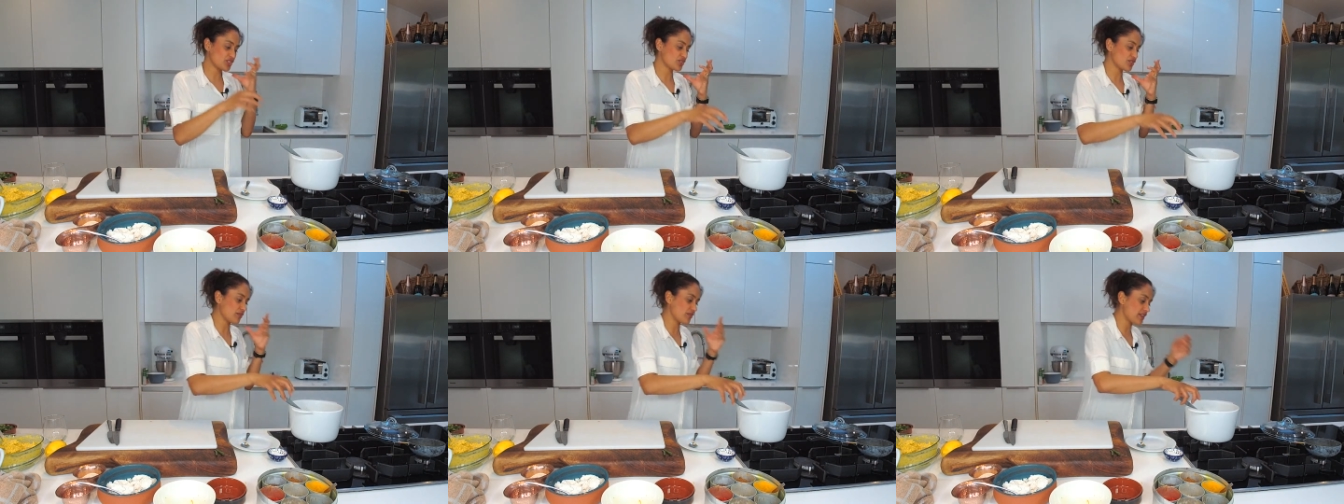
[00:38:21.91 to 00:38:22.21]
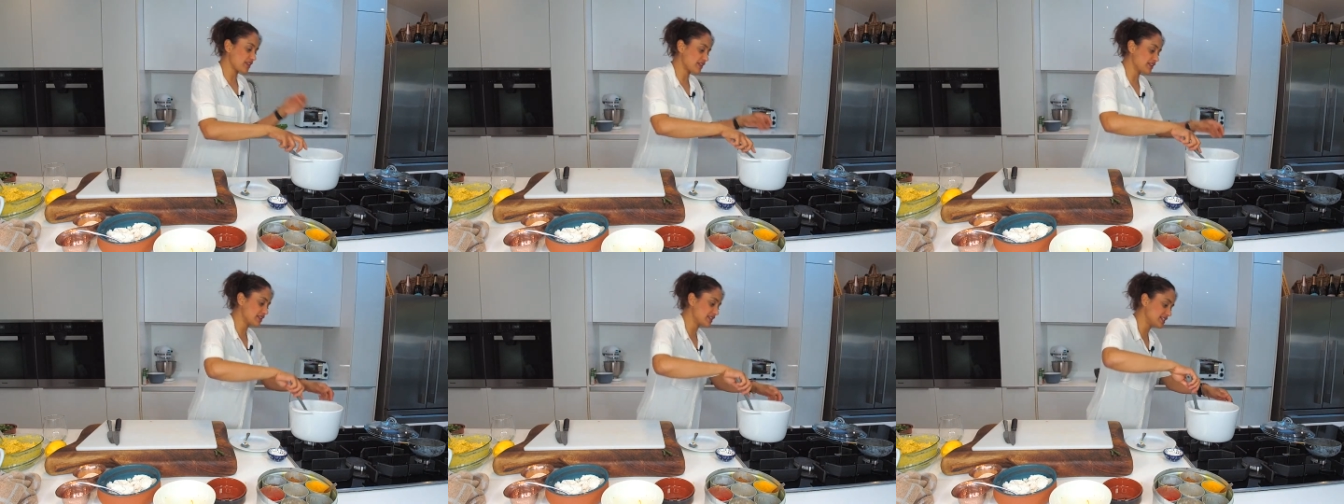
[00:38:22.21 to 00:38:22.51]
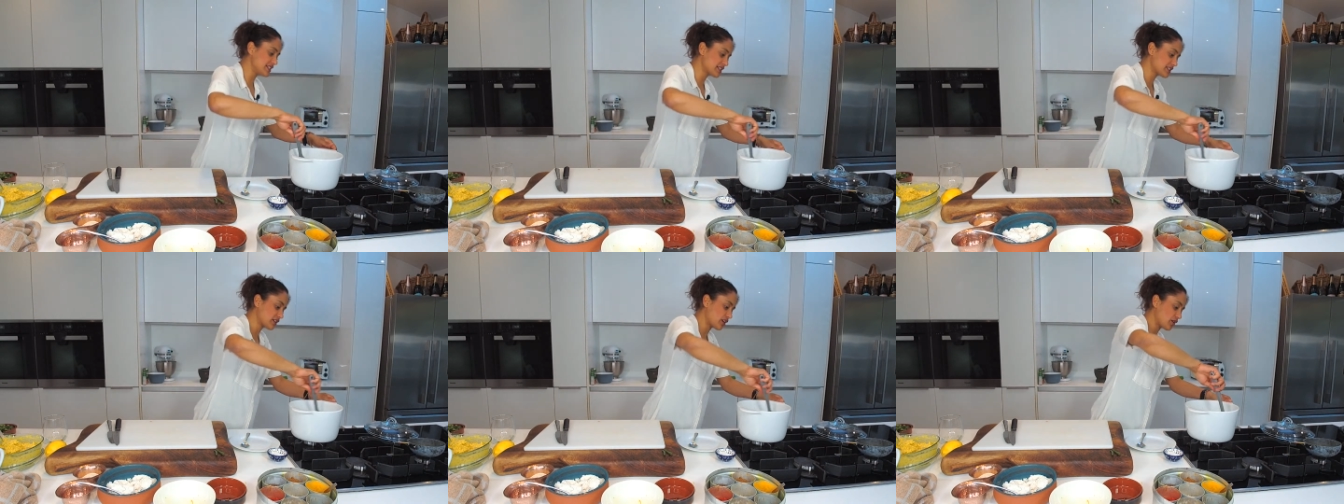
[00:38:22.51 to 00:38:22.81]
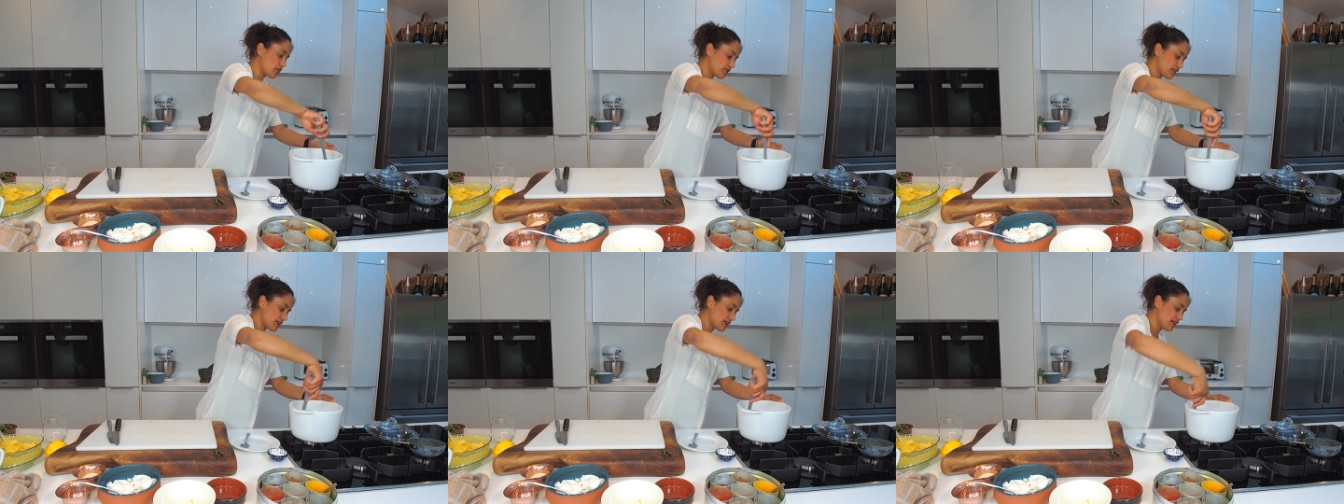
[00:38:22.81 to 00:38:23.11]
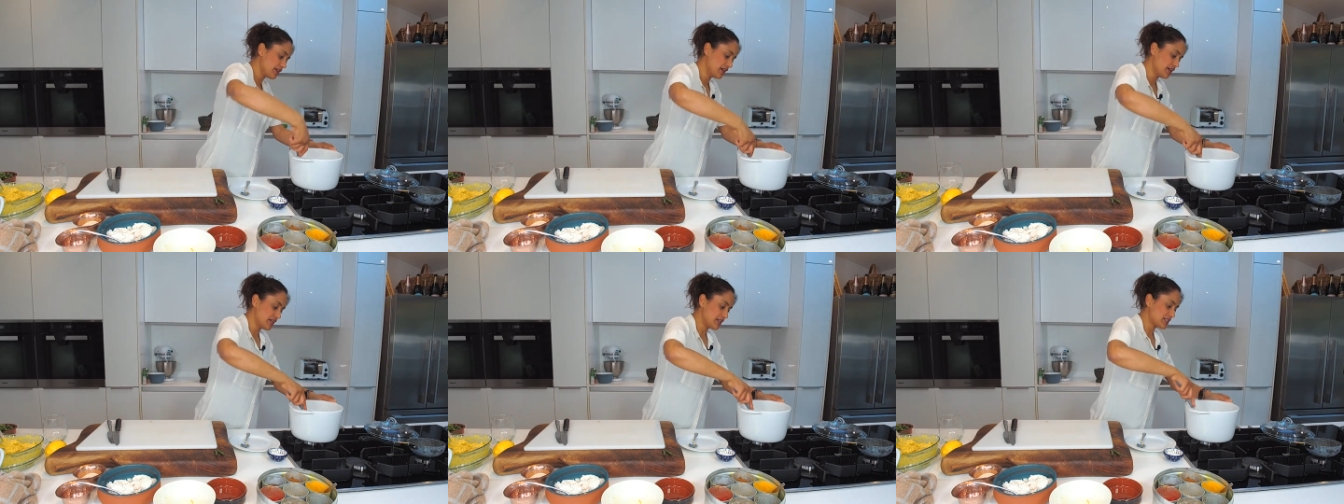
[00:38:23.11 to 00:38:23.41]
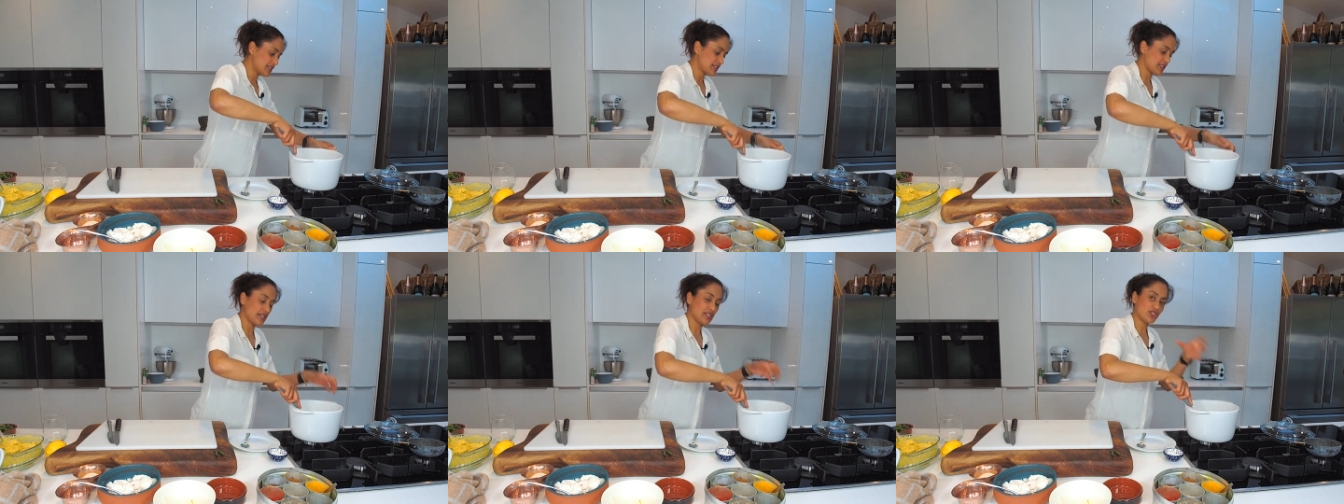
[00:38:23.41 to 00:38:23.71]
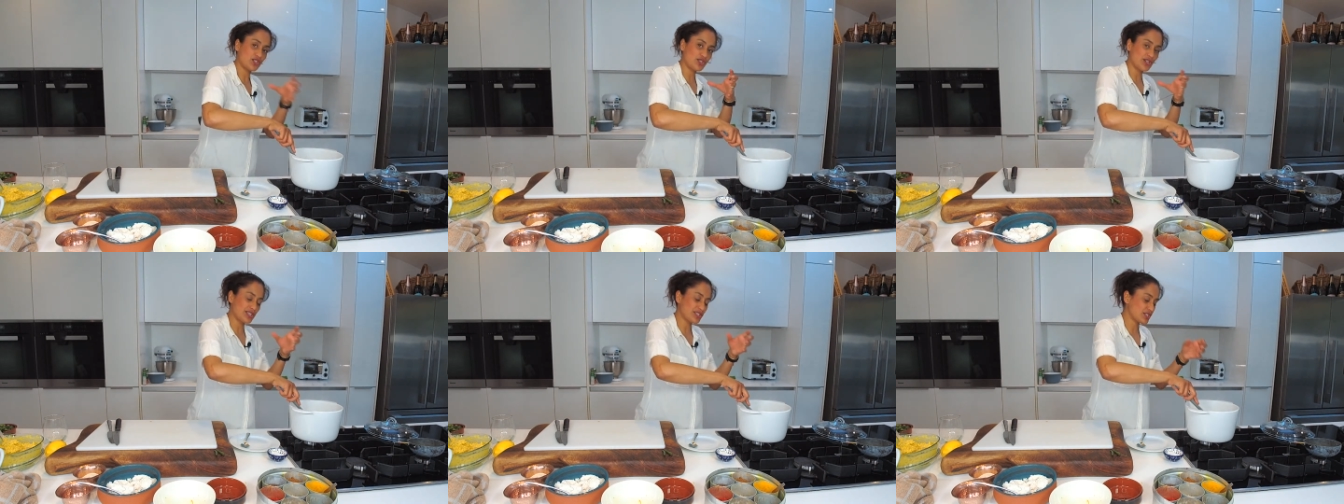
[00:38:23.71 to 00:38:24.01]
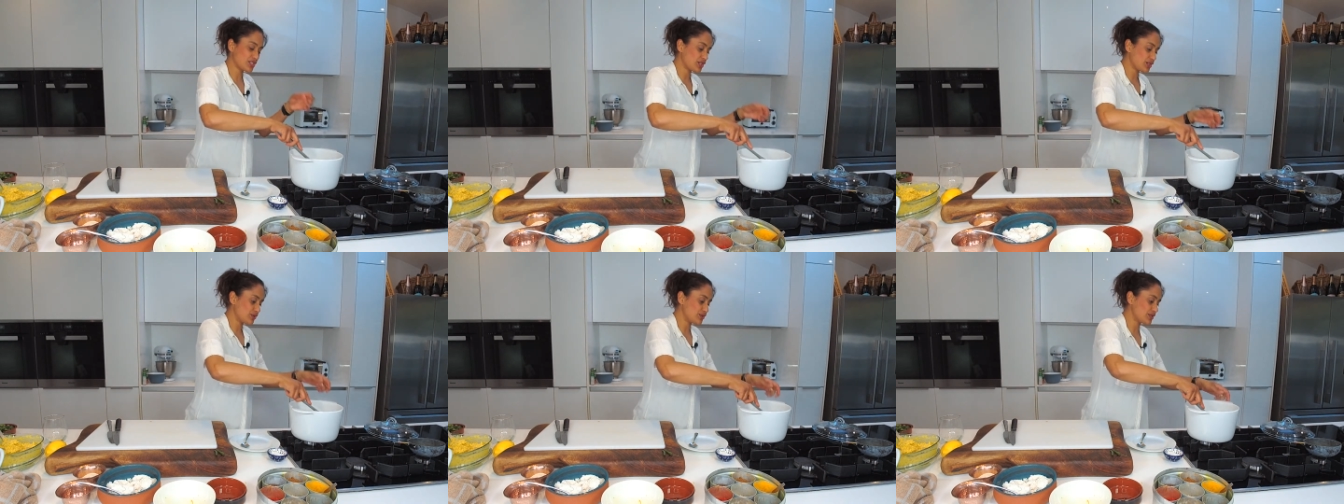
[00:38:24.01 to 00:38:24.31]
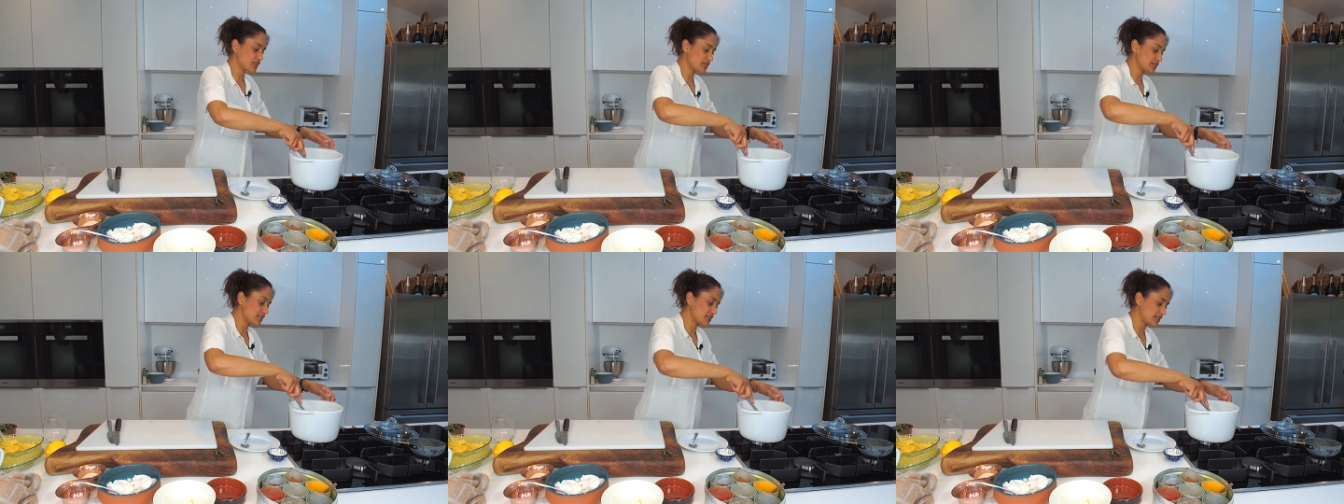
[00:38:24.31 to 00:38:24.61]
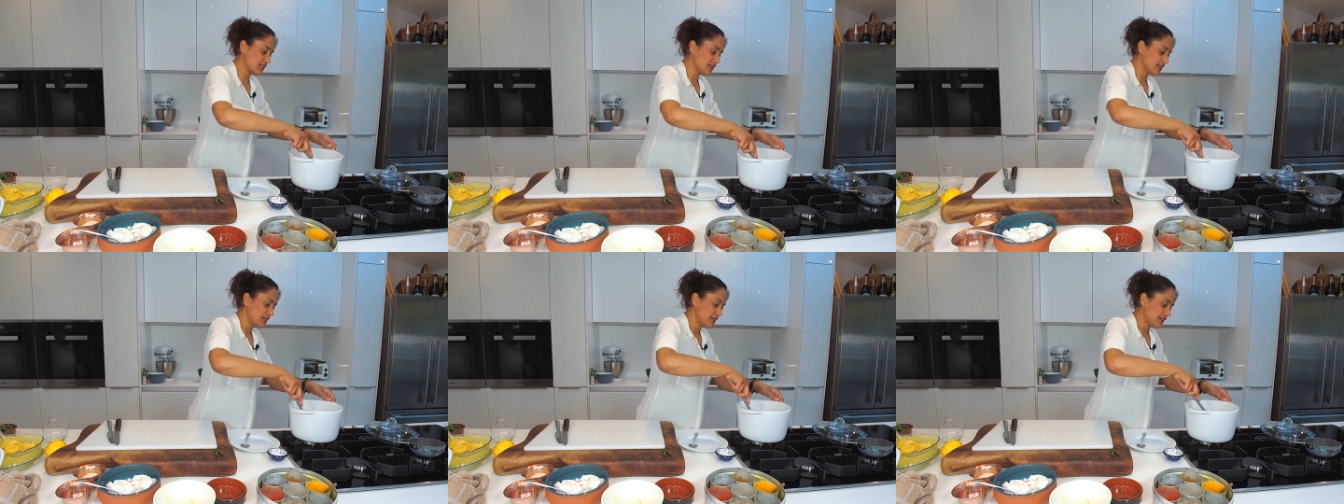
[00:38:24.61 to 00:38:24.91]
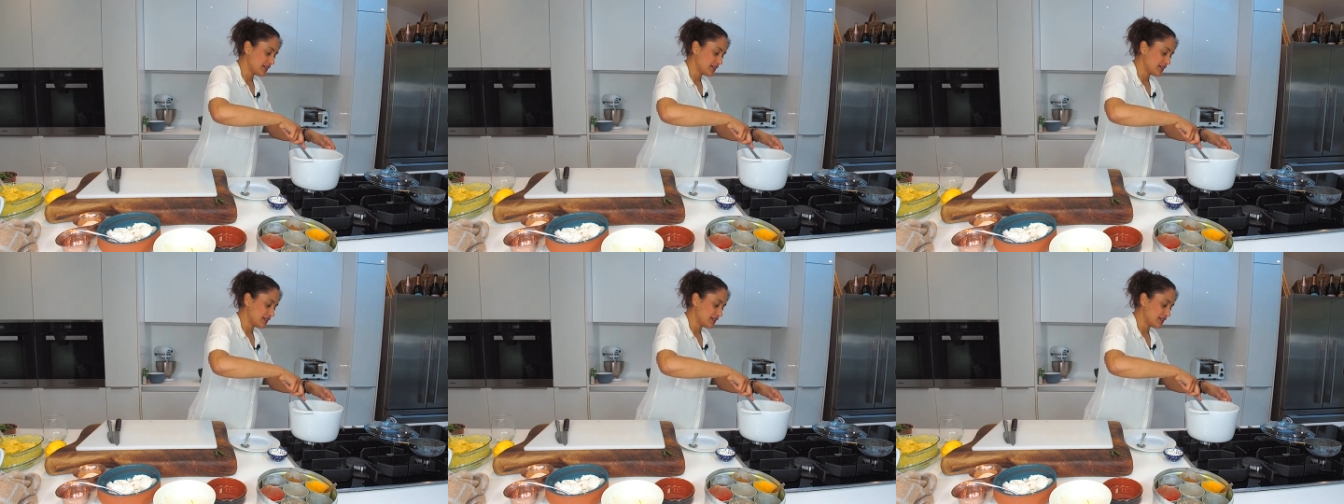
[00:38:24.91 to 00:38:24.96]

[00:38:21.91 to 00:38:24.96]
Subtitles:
So they need to go to that translucent,